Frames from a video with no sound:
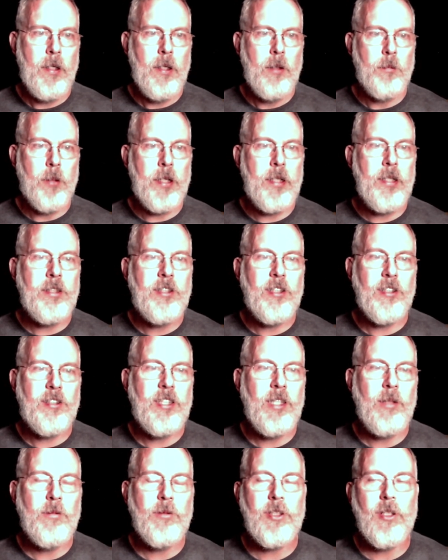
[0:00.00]
But it just
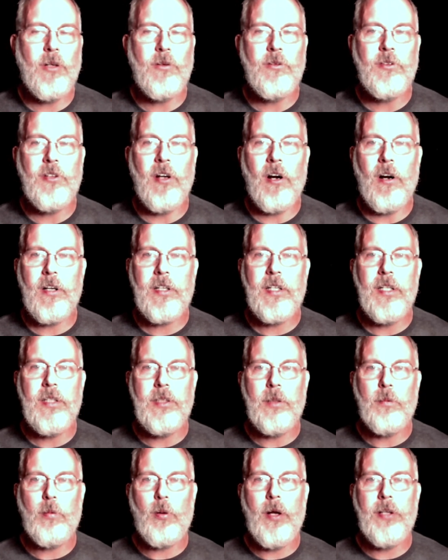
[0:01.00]
seems so dark and
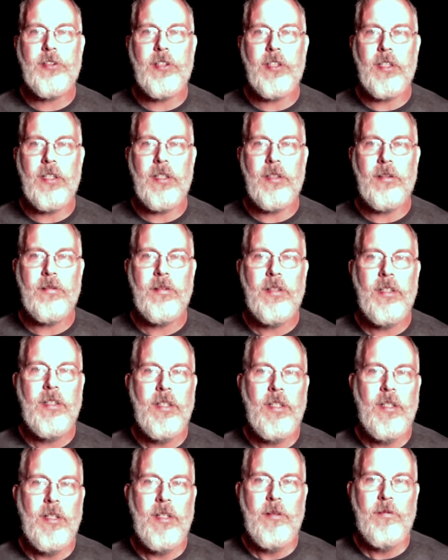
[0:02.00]
depressing and
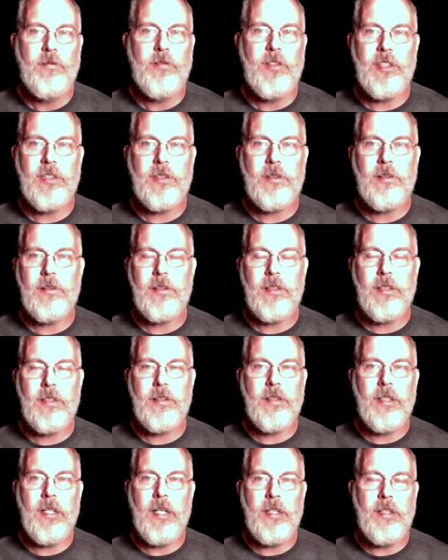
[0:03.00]
just,
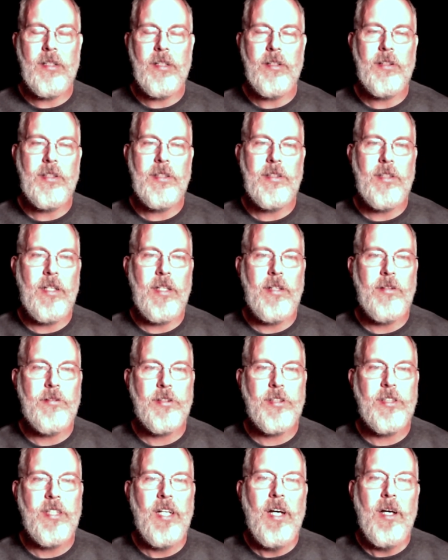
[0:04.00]
I don't know. It, it
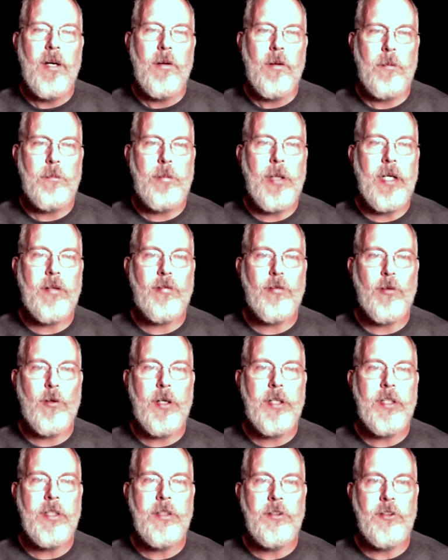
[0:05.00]
was Pink
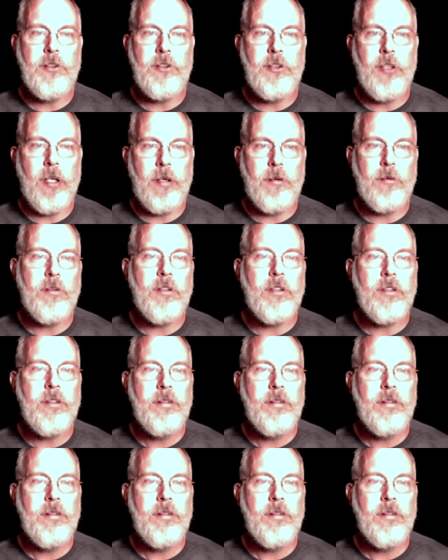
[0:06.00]
Floyd in general